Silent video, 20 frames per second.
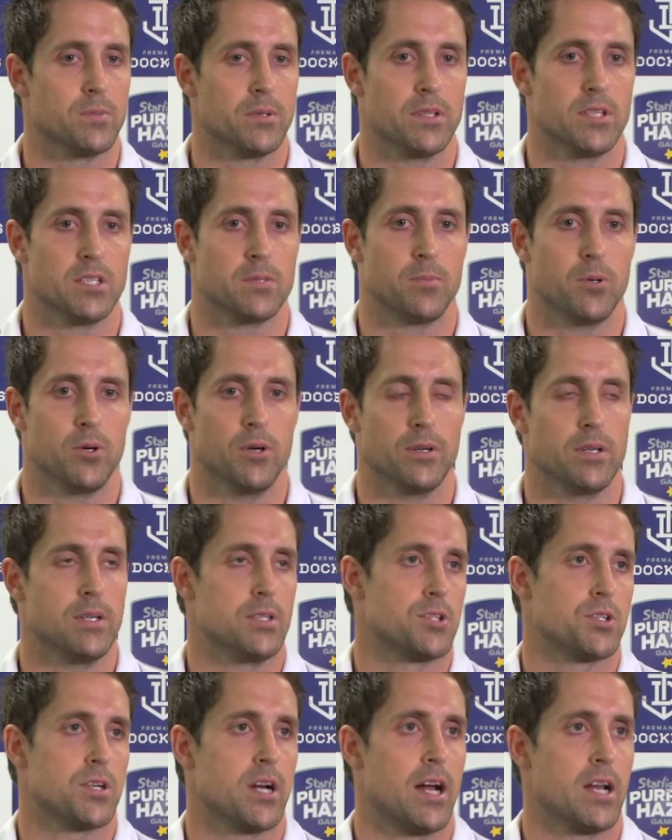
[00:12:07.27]
But at this point,
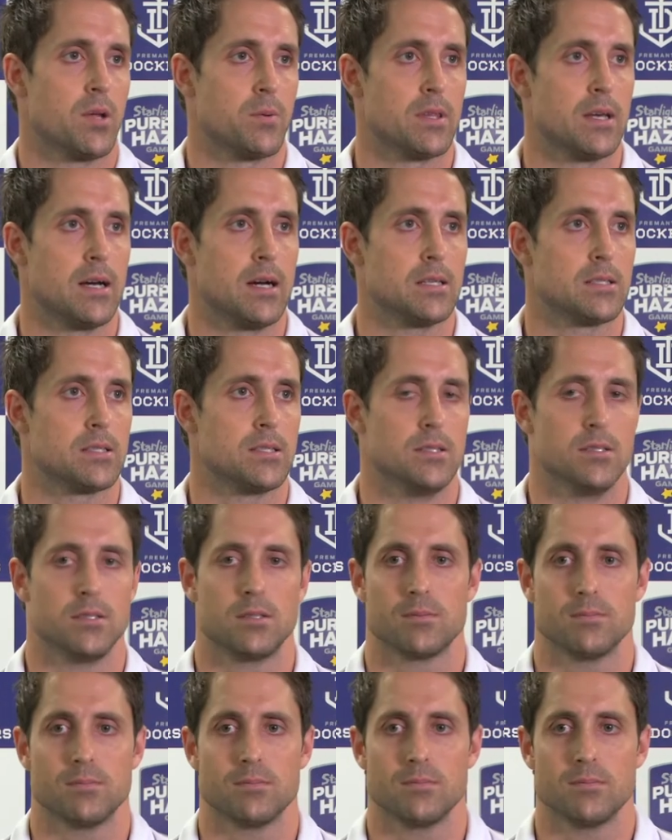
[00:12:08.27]
he's training with us.
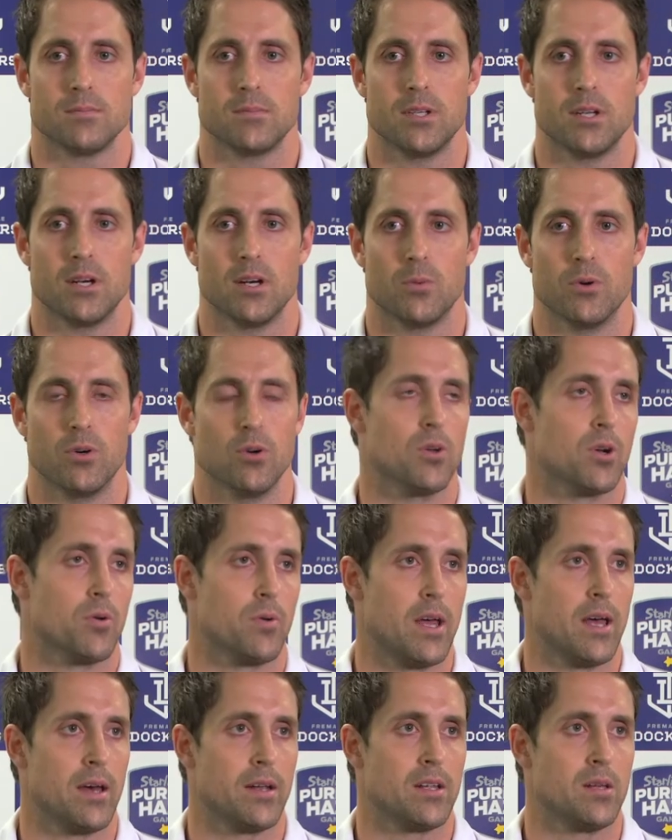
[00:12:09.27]
He's, you know, we're all
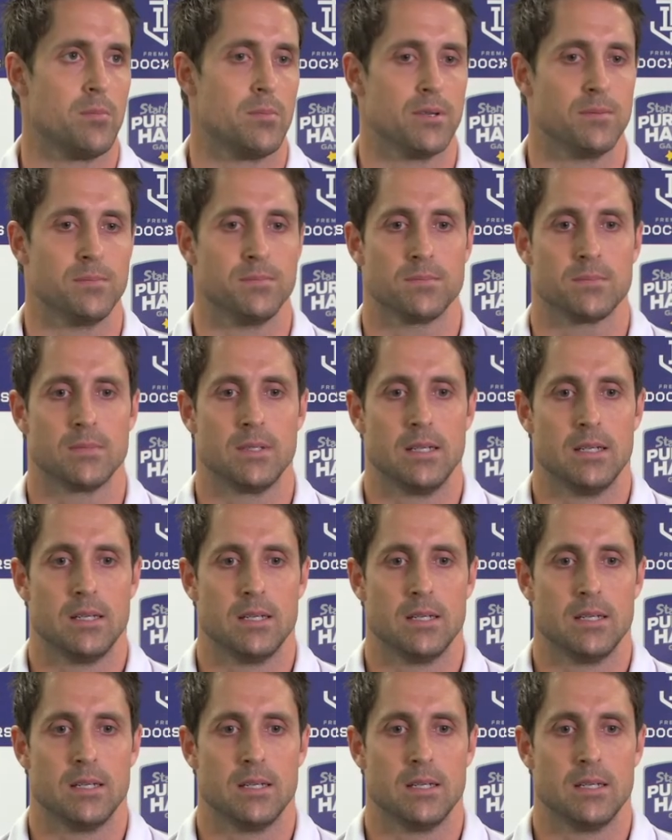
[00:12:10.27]
around him, and